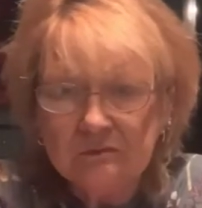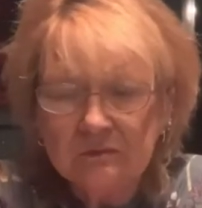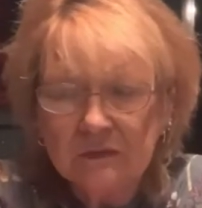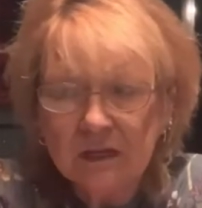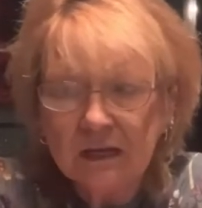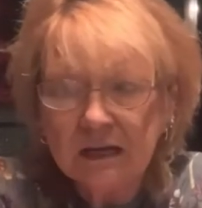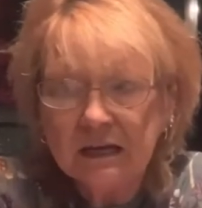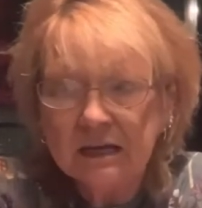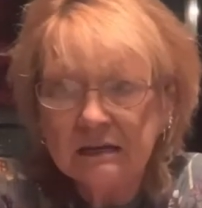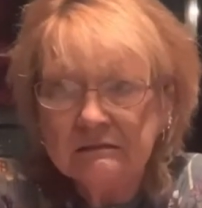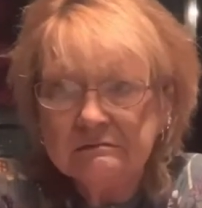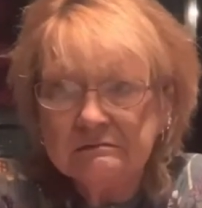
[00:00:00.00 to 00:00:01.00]

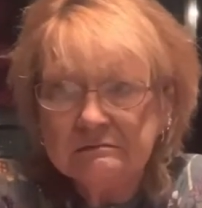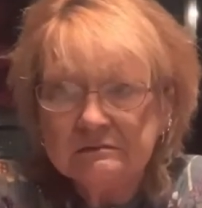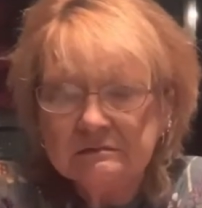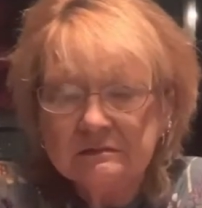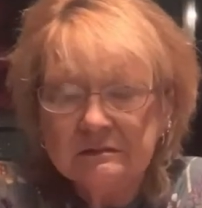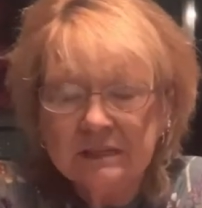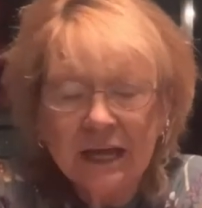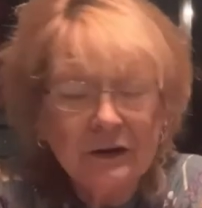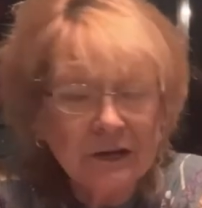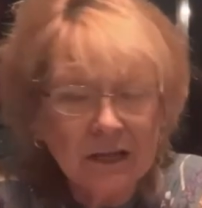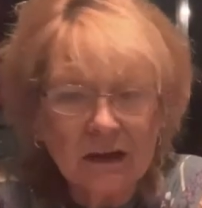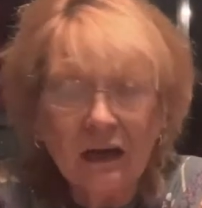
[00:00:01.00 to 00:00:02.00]
carry a
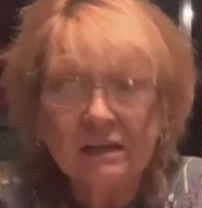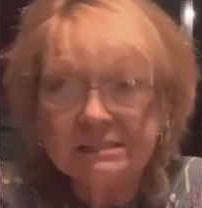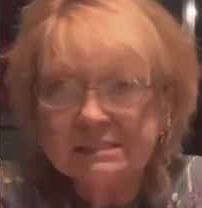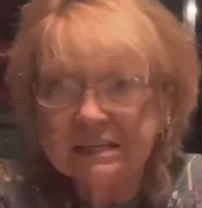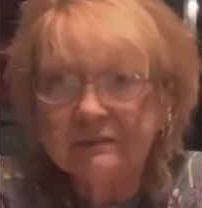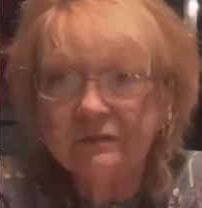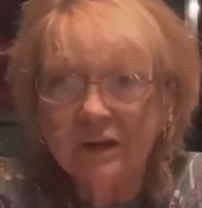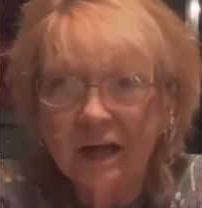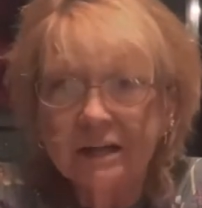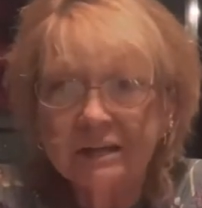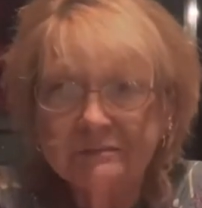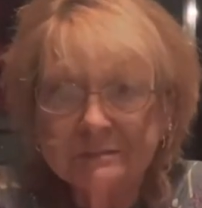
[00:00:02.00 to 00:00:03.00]
lot of stuff. A lot
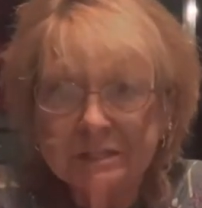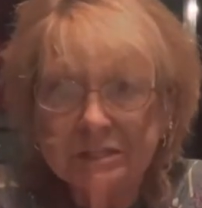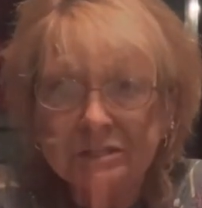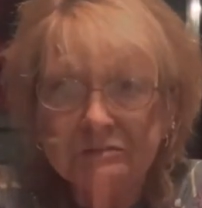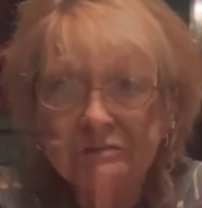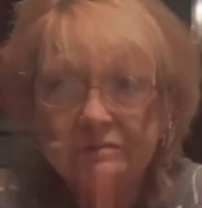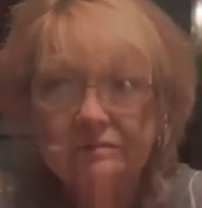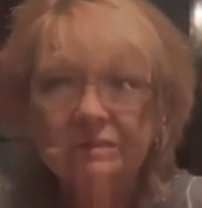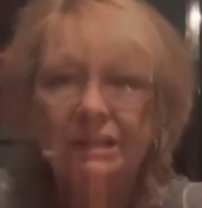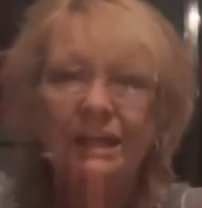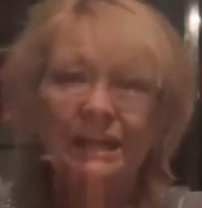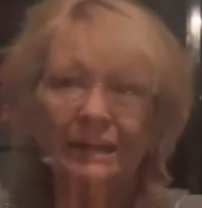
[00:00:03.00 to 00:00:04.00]
of them do.
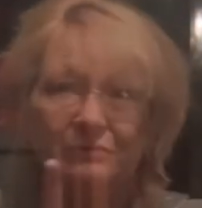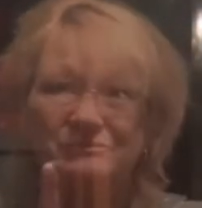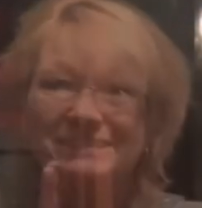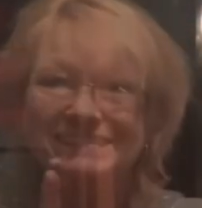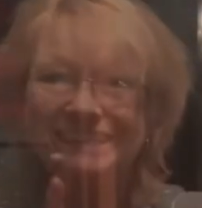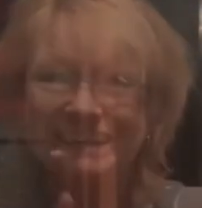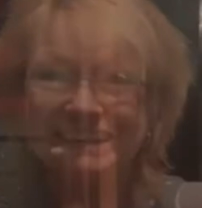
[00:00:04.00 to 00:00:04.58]
Hang on one second.